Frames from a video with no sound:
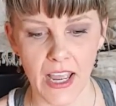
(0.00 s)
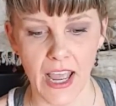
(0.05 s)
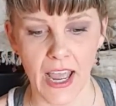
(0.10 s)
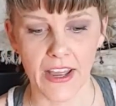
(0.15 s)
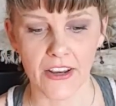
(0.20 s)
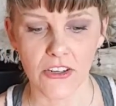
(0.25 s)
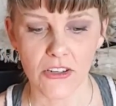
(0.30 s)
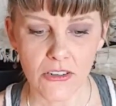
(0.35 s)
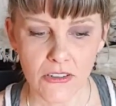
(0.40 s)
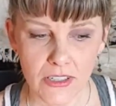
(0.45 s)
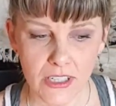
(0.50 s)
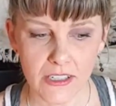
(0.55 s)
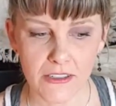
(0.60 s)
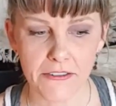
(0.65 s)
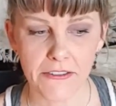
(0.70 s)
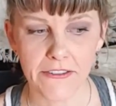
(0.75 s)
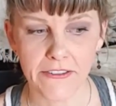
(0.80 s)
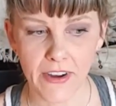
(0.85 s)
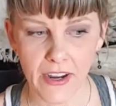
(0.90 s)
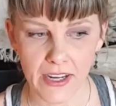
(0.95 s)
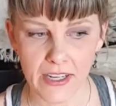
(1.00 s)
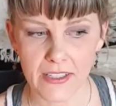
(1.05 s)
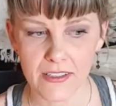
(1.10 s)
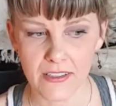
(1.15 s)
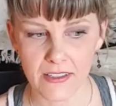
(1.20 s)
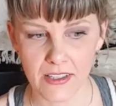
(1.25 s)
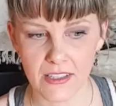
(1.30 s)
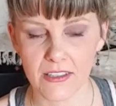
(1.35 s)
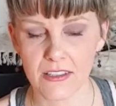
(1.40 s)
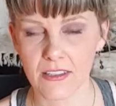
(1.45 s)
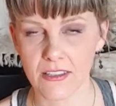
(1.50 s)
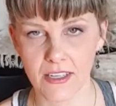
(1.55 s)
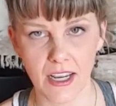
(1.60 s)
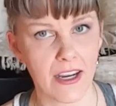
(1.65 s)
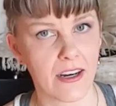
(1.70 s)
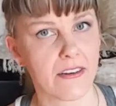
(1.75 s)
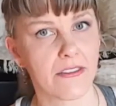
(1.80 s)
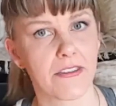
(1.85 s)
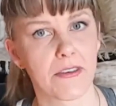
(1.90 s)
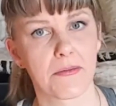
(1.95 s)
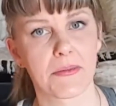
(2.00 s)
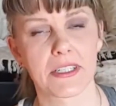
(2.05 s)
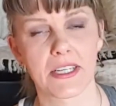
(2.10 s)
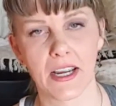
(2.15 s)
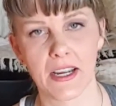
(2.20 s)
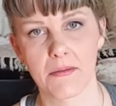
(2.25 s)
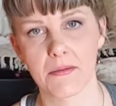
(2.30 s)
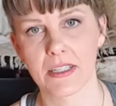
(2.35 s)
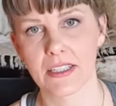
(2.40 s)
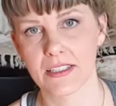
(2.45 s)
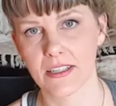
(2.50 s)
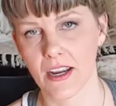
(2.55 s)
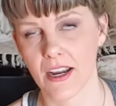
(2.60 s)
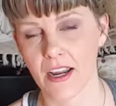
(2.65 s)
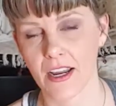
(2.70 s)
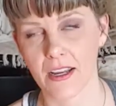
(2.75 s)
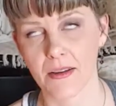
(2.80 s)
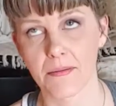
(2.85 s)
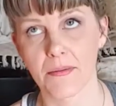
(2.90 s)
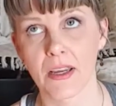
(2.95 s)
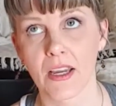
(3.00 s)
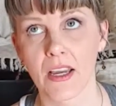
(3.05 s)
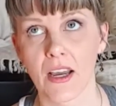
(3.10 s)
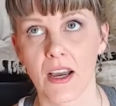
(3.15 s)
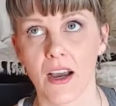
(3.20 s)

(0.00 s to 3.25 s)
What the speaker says: And you can find this deck from time to time